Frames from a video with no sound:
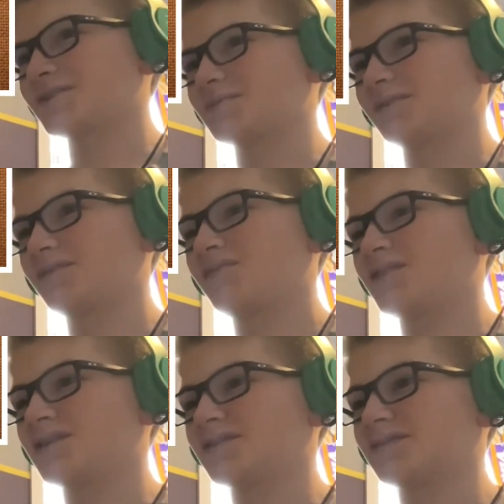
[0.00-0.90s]
really fit
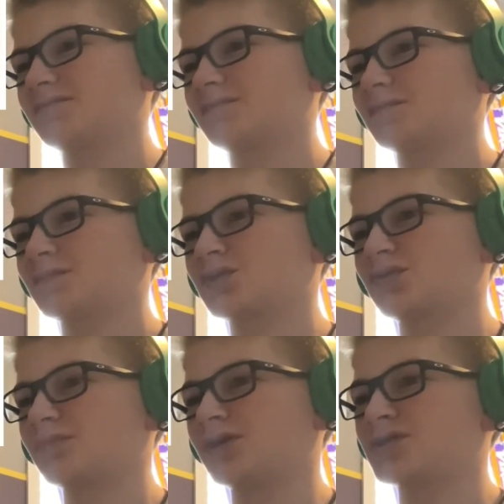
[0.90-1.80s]
in too
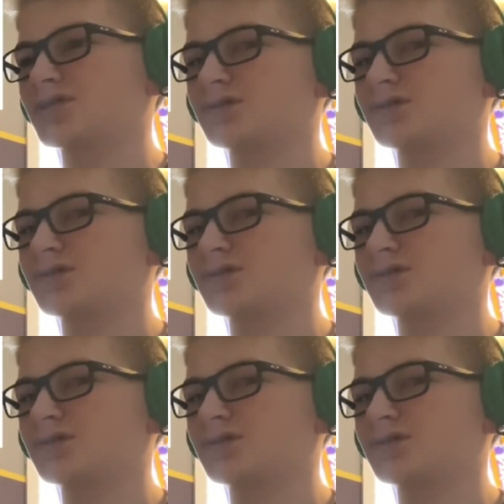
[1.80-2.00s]
much.